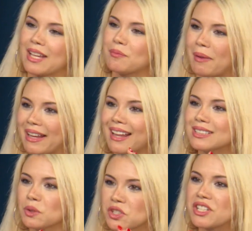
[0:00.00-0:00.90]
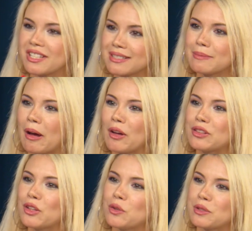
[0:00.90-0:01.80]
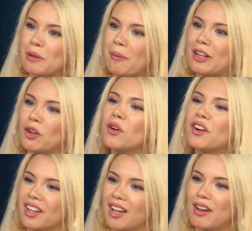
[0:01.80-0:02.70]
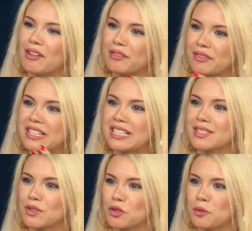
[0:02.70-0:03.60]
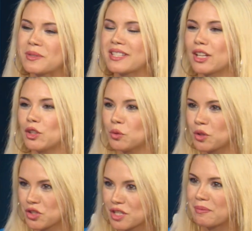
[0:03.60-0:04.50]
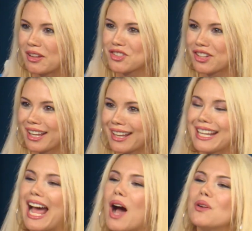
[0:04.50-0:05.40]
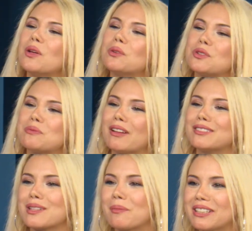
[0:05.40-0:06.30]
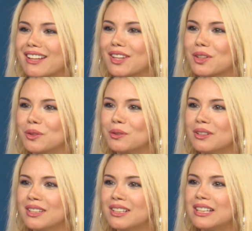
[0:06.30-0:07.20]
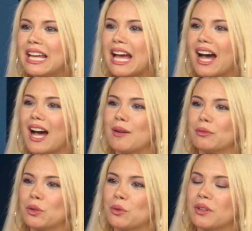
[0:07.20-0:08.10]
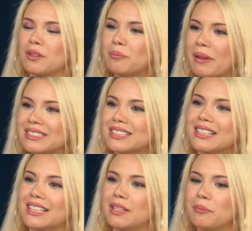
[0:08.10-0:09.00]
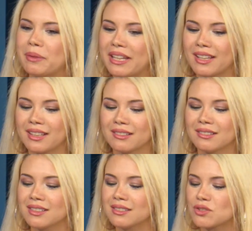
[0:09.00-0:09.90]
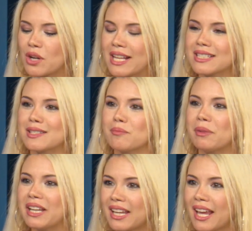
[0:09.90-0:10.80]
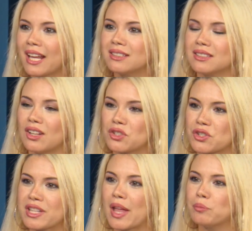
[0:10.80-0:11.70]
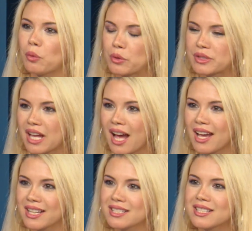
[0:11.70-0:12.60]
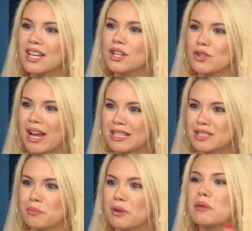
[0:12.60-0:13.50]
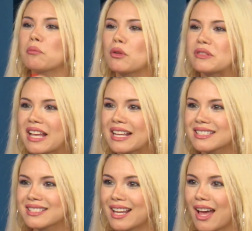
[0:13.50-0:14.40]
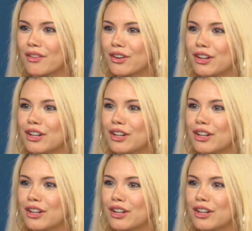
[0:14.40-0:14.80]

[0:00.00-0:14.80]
My last question is about the minority of these groups that you were just mentioning, and how they would respond to somebody like you. You're basically trying to mediate and understand both sides, trying to bring both sides together.